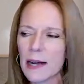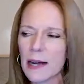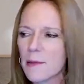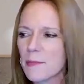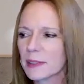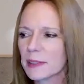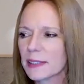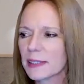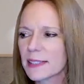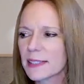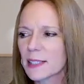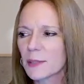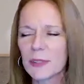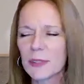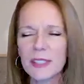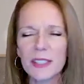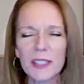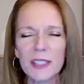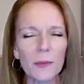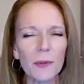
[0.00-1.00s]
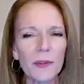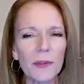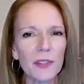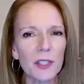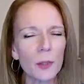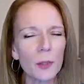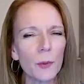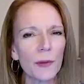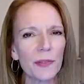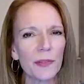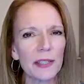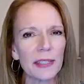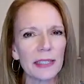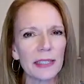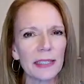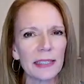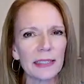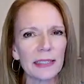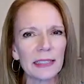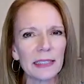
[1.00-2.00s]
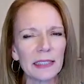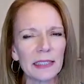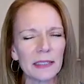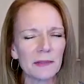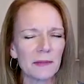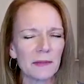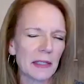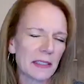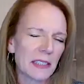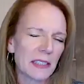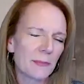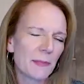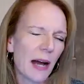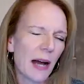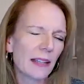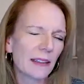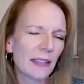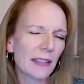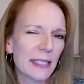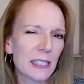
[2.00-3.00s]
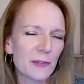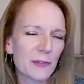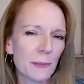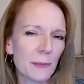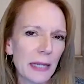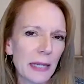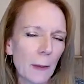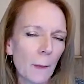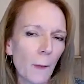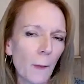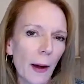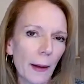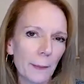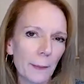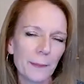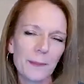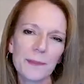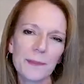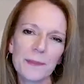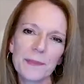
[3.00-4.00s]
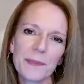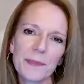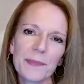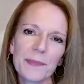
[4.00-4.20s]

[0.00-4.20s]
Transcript: Melissa, we'll start with you with some highlights from day 1.